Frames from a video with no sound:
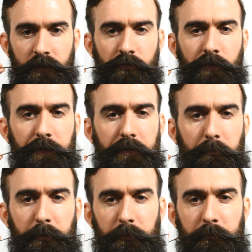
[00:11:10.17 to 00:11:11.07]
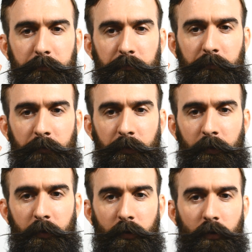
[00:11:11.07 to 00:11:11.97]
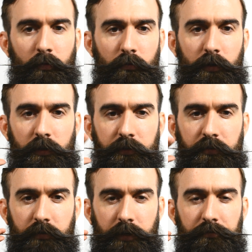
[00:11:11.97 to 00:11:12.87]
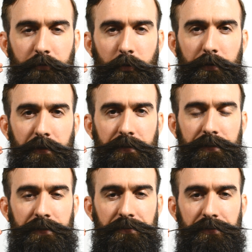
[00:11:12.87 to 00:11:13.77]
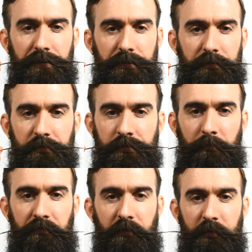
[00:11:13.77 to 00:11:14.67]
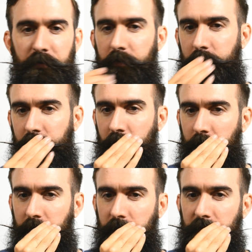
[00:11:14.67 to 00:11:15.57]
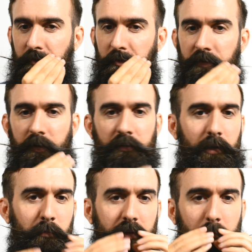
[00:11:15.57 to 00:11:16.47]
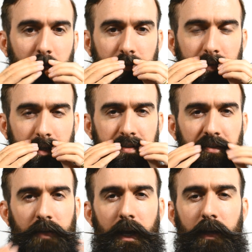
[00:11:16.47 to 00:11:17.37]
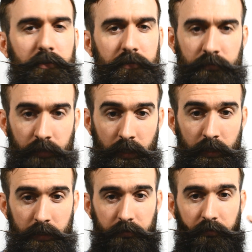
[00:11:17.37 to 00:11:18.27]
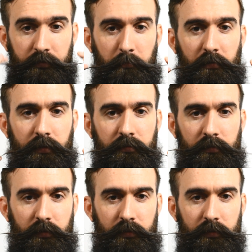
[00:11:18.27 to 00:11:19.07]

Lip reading: it's really simple, really straightforward. It's something fun to do. If you're always looking to switch things up with your mustache, your style, it's as simple as